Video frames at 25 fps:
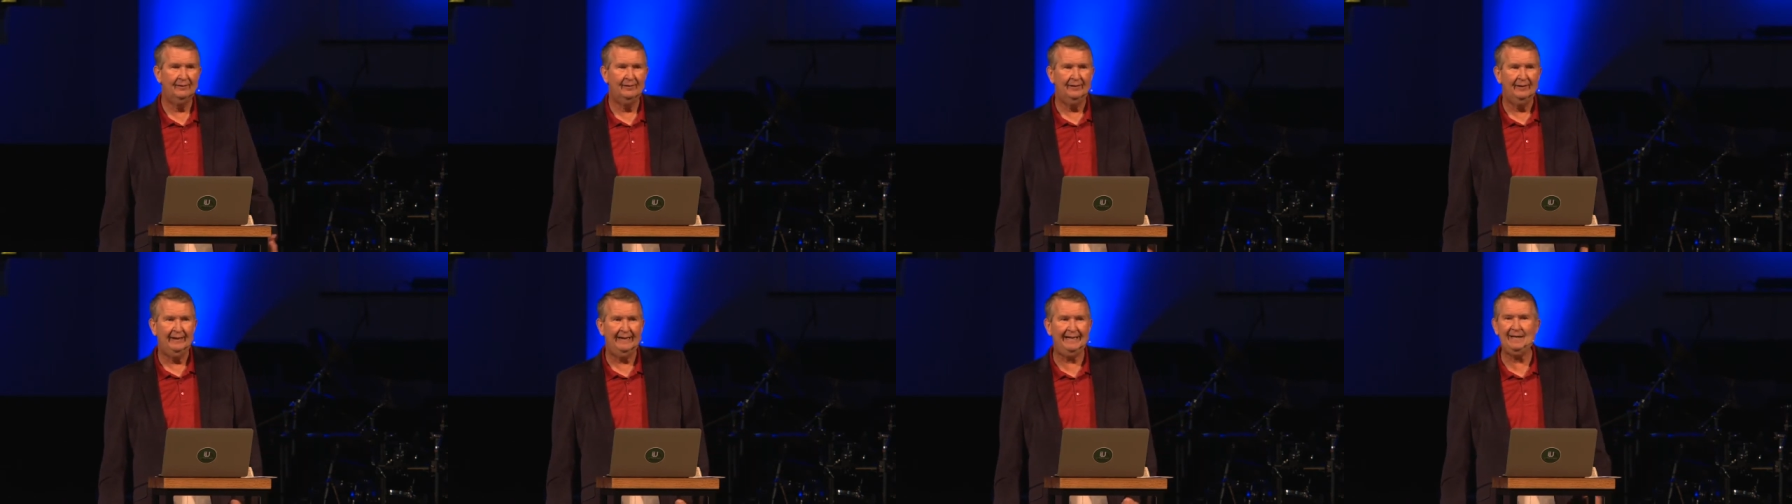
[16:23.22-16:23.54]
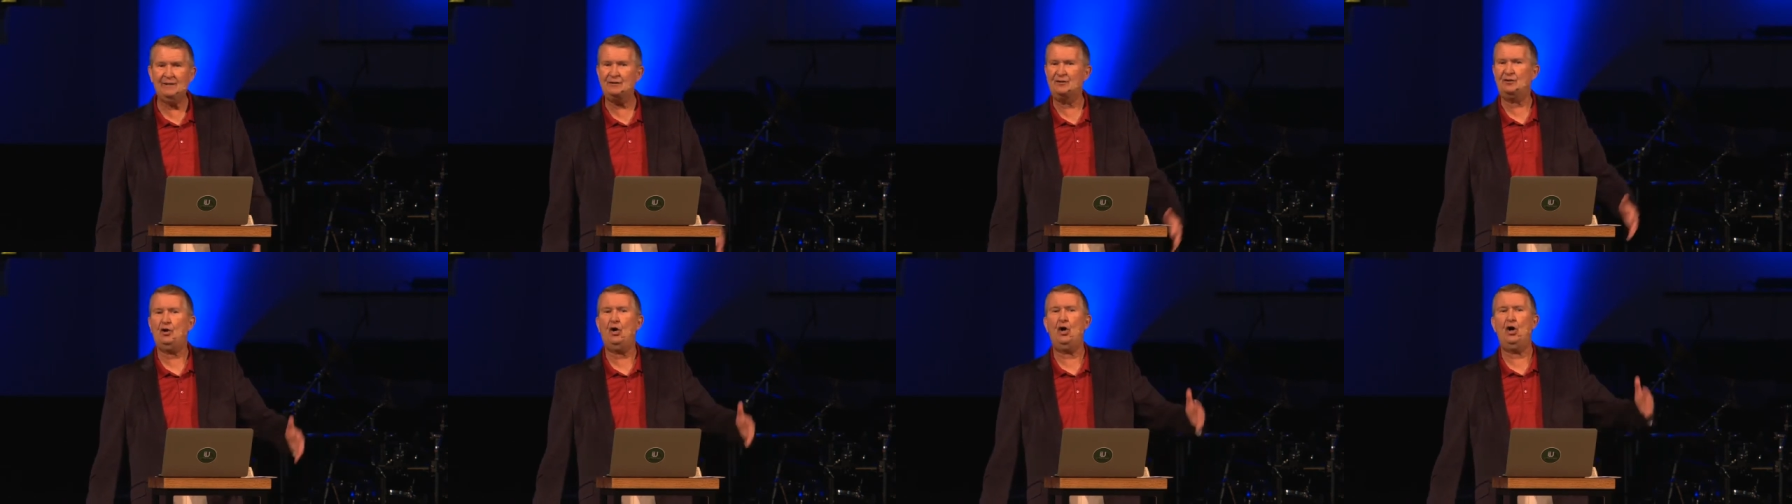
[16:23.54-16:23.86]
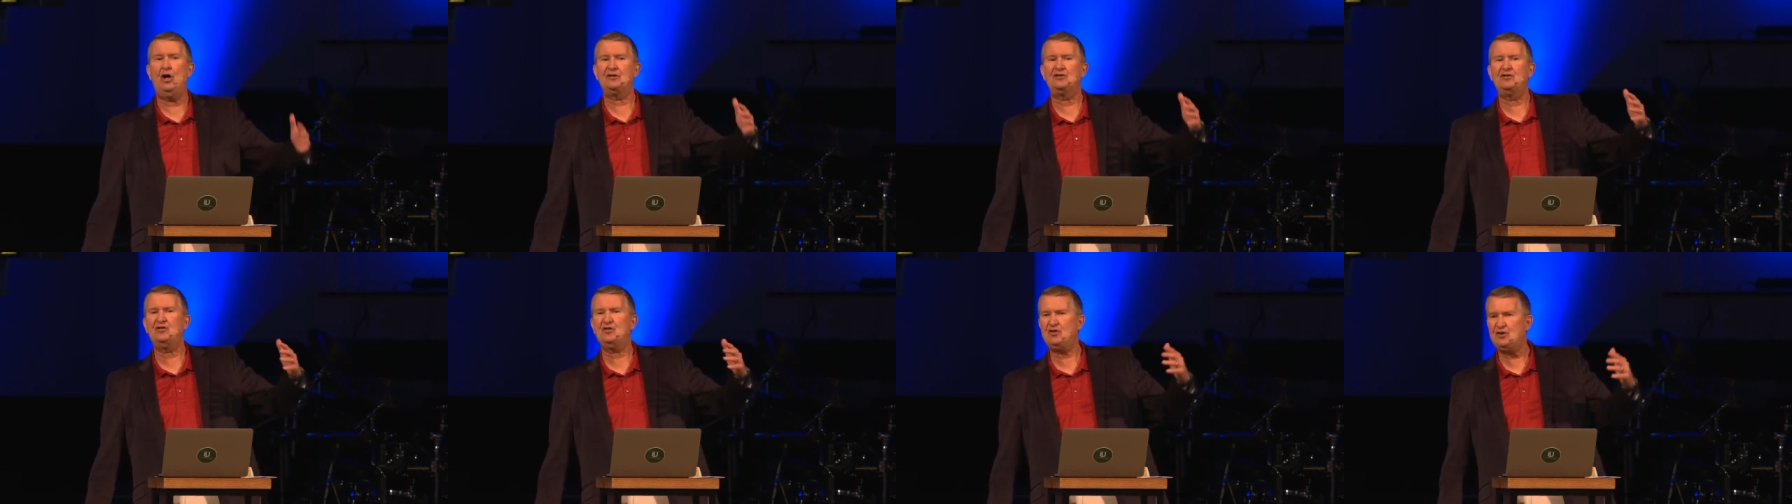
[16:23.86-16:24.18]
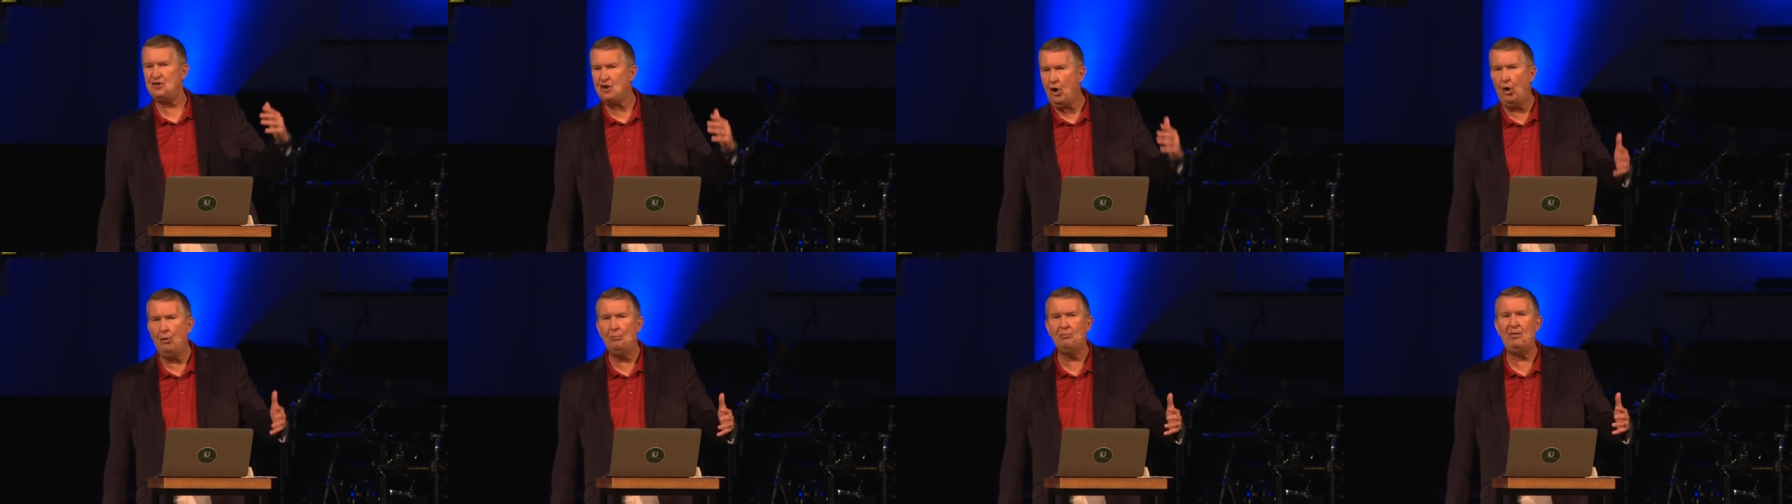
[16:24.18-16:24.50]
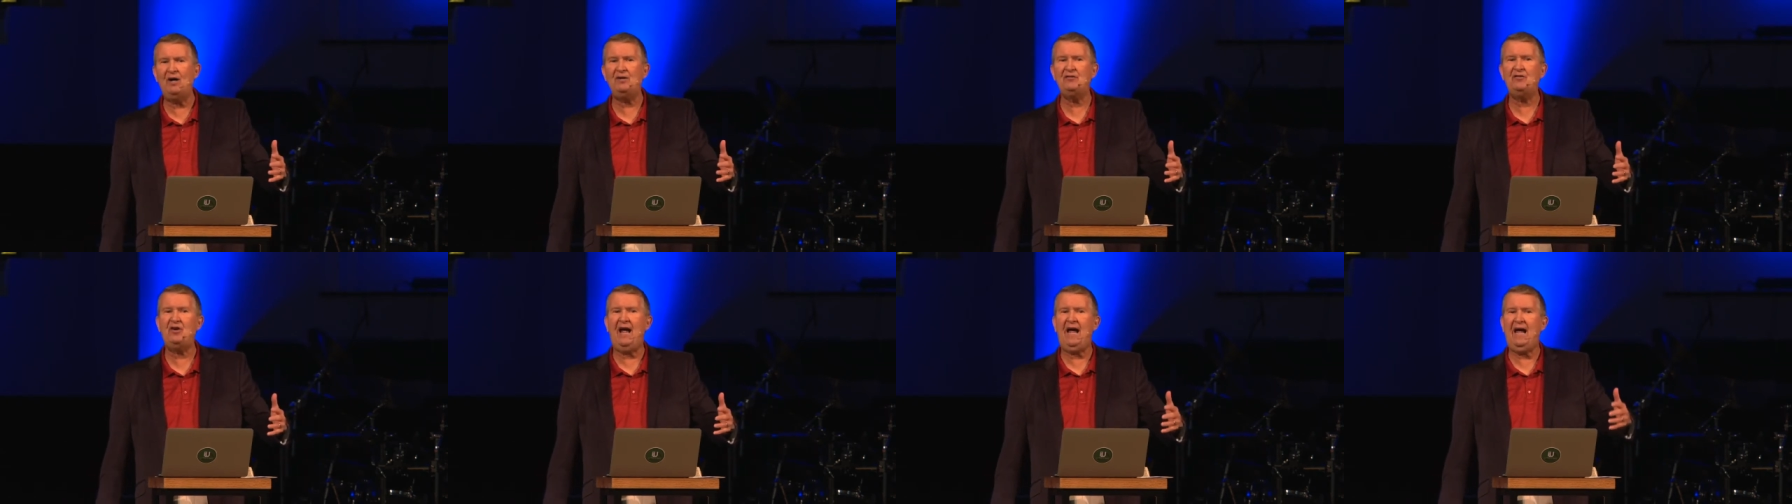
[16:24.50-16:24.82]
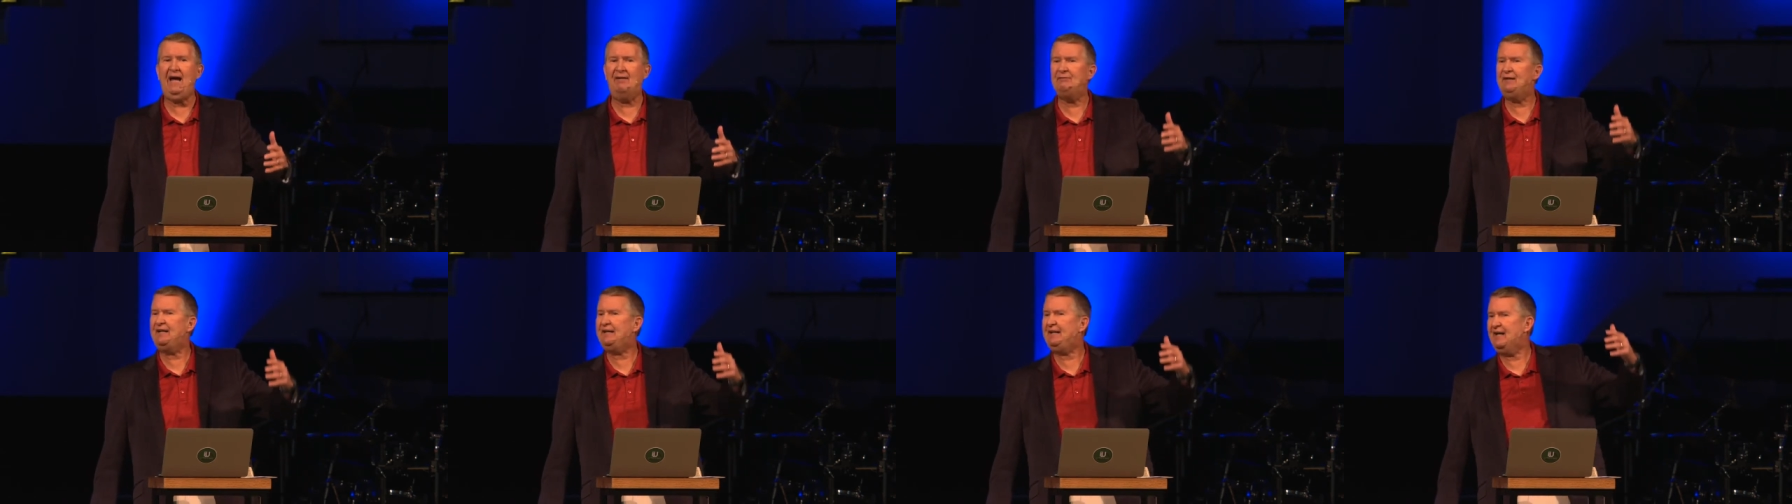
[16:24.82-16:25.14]
He has caused so much
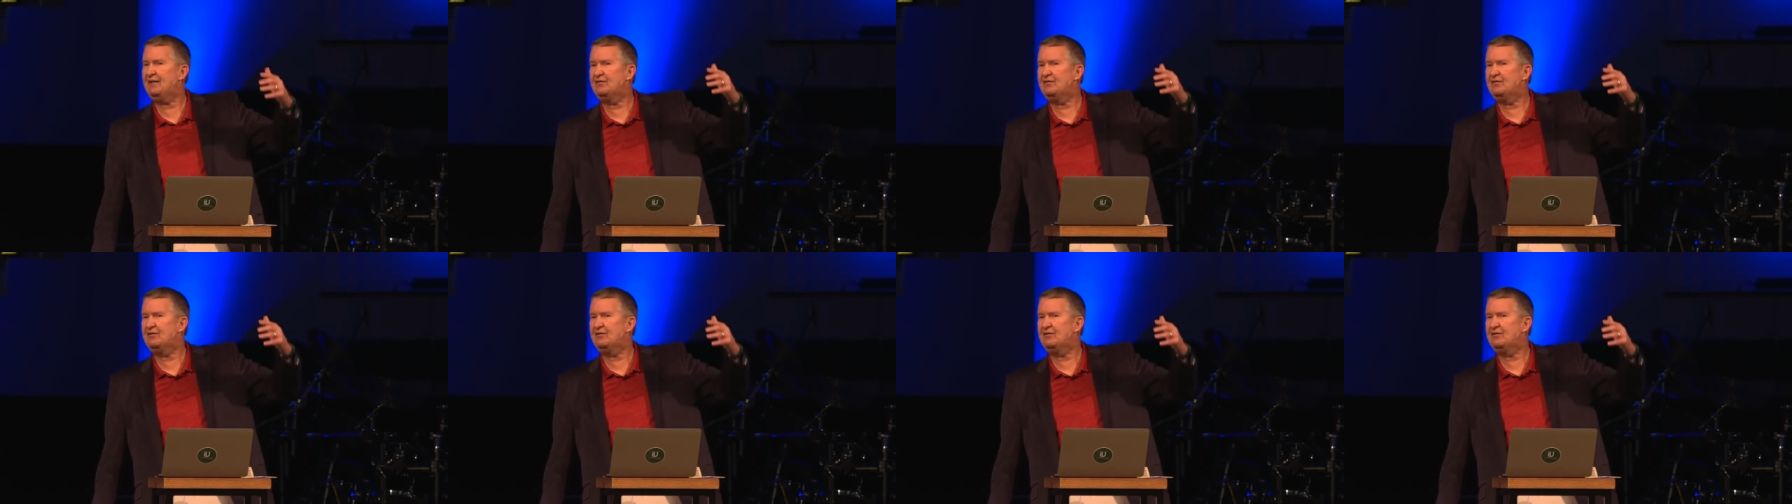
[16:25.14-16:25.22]
havoc